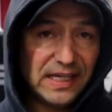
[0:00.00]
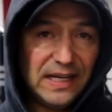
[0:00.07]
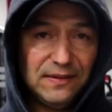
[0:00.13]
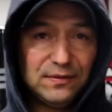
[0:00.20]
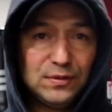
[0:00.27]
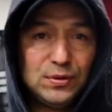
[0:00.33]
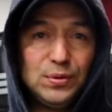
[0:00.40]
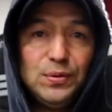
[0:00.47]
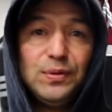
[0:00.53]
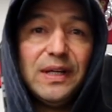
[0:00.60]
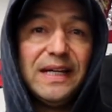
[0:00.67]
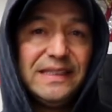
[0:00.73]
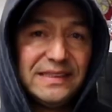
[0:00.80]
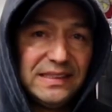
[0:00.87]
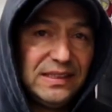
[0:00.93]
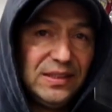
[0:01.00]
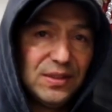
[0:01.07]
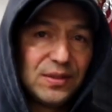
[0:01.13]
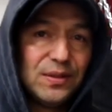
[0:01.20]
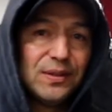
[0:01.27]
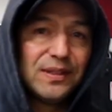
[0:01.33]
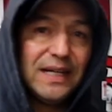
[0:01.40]
I have two
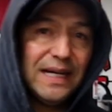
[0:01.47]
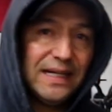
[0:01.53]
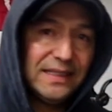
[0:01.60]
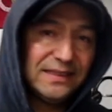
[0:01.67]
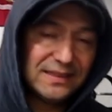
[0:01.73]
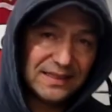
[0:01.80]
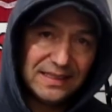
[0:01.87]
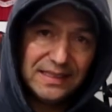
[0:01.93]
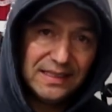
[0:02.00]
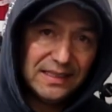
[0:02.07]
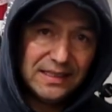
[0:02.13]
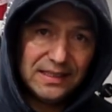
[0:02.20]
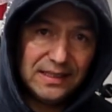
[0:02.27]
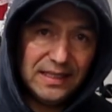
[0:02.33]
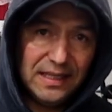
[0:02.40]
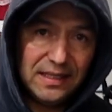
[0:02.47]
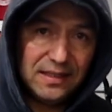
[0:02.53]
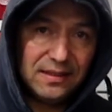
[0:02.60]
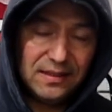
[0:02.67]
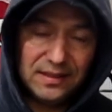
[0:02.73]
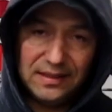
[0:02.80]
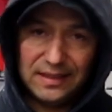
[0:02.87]
19-year-old guys.
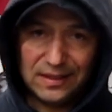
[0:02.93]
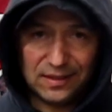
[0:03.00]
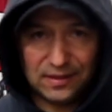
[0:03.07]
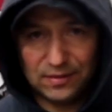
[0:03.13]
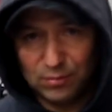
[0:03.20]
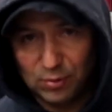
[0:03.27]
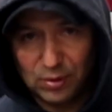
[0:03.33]
They're